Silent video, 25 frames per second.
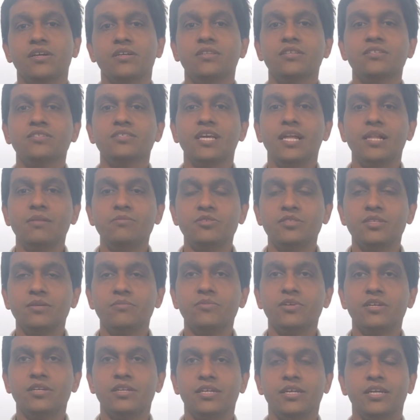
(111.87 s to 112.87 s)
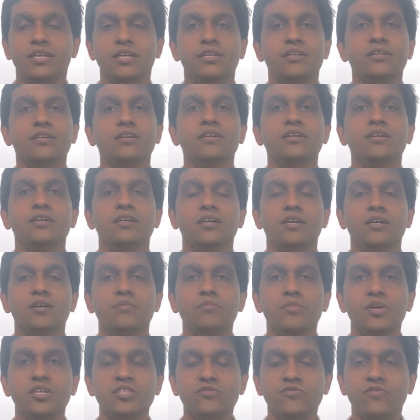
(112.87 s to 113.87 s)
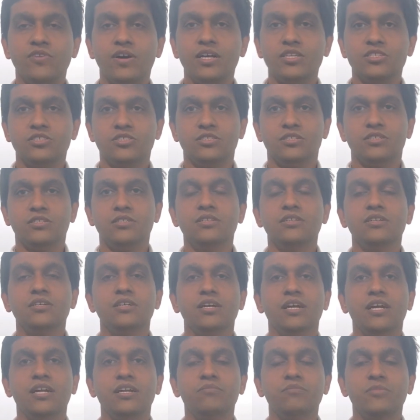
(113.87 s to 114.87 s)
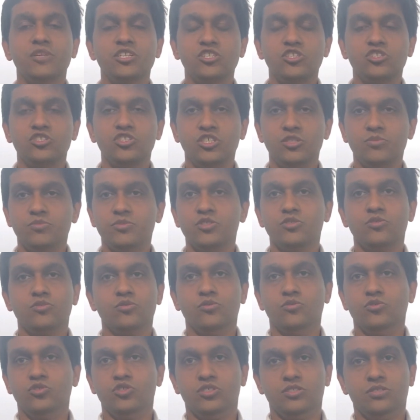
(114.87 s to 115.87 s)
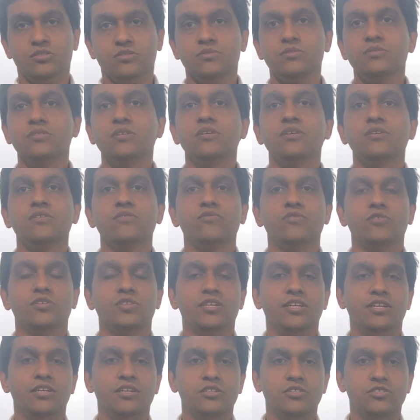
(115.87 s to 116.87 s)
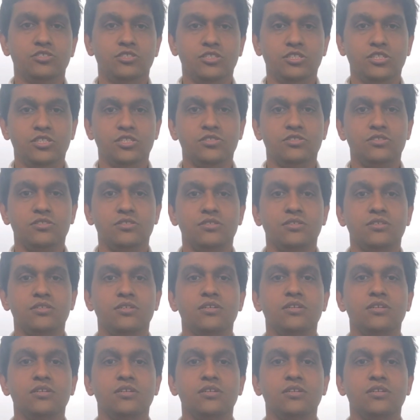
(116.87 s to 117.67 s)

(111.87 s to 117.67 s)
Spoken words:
This helps them create a much faster and a much cheaper solution for their energy needs.